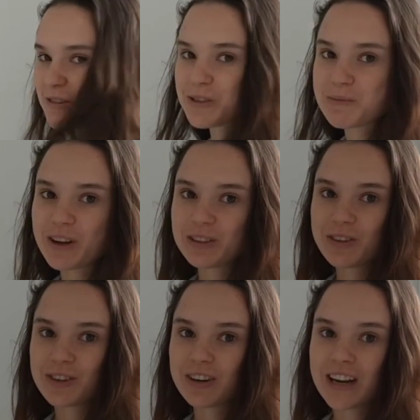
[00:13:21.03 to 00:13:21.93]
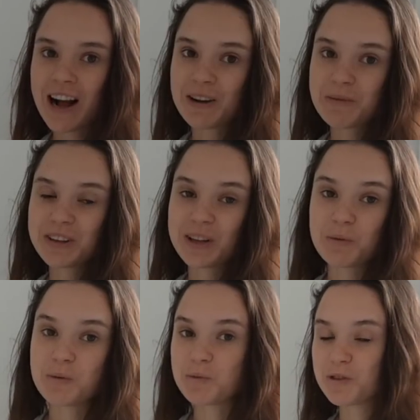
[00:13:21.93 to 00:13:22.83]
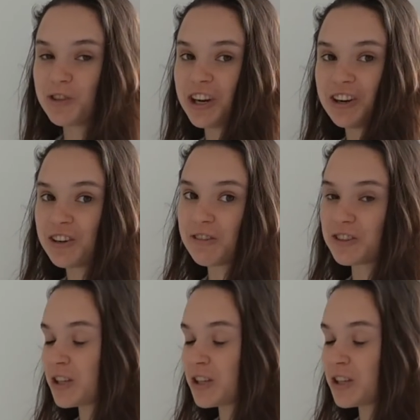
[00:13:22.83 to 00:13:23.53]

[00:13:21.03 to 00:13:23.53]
was about to throw it out. But then we moved here in Double